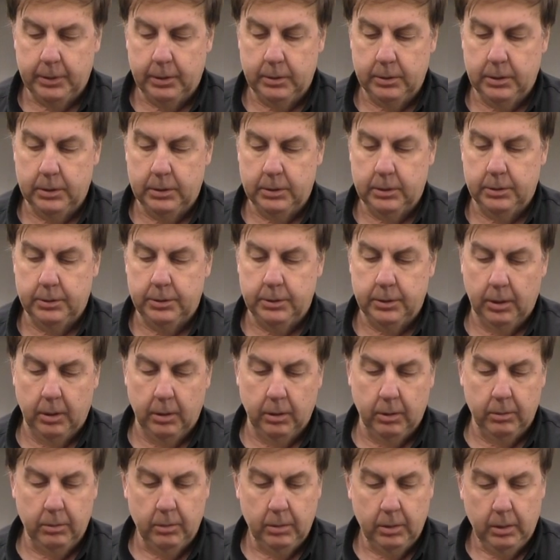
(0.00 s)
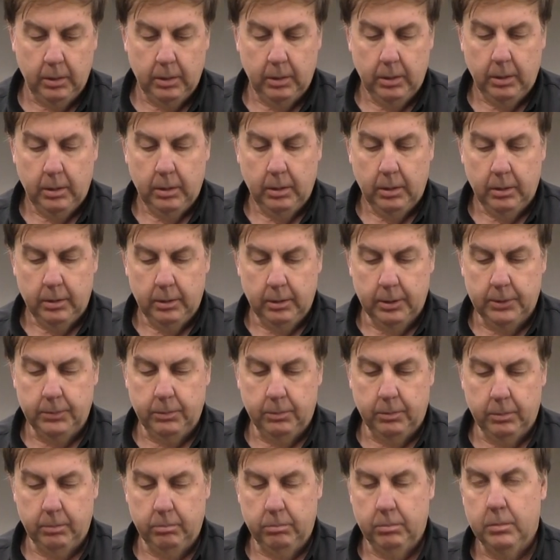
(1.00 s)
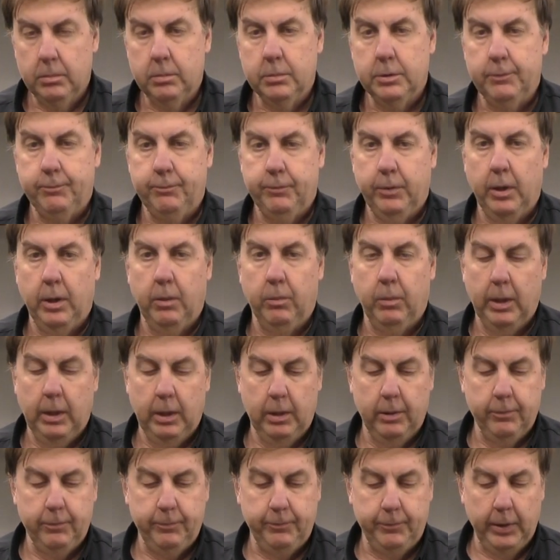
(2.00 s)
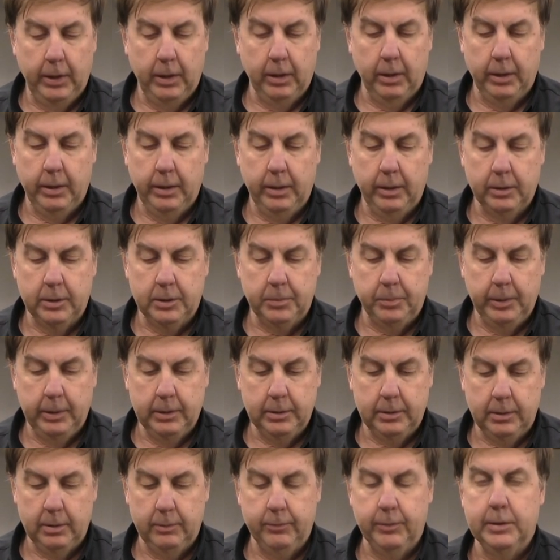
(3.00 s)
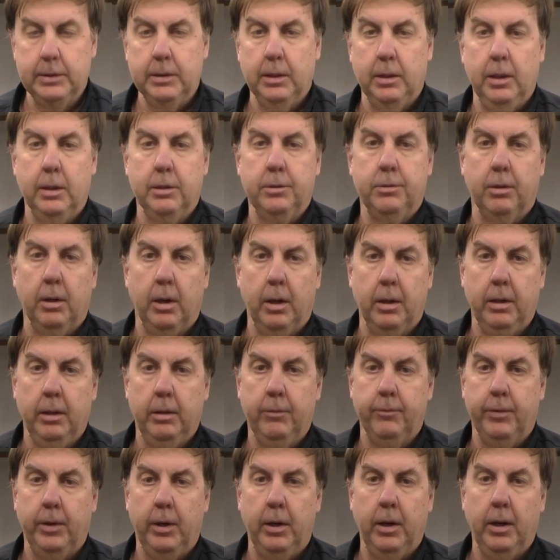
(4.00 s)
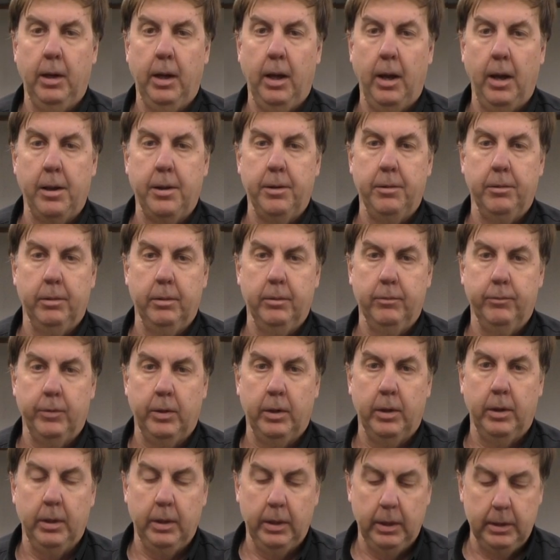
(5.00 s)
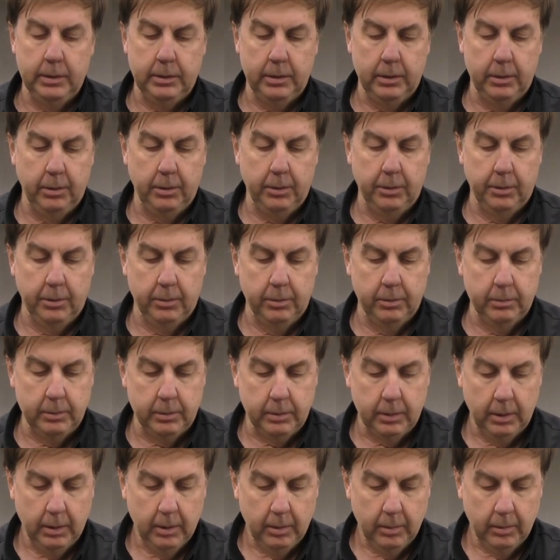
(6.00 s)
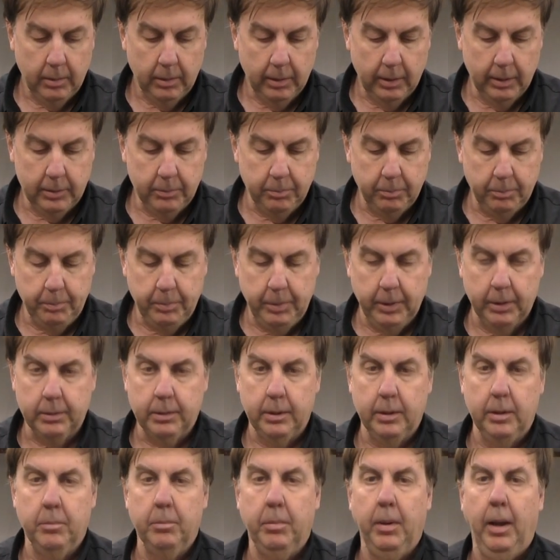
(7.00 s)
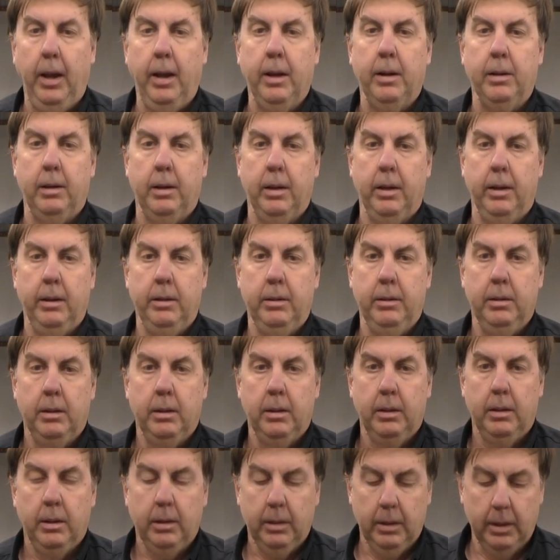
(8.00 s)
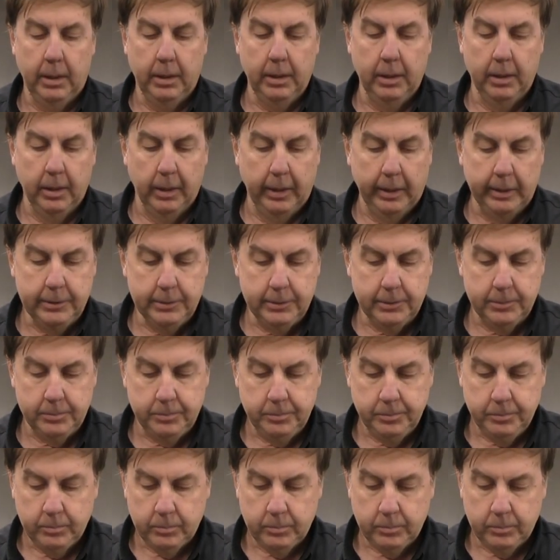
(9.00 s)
here just to show. This one, while fairly inexpensive, is electronic, very accurate, very easy to use, has built-in backlight, kind of nice.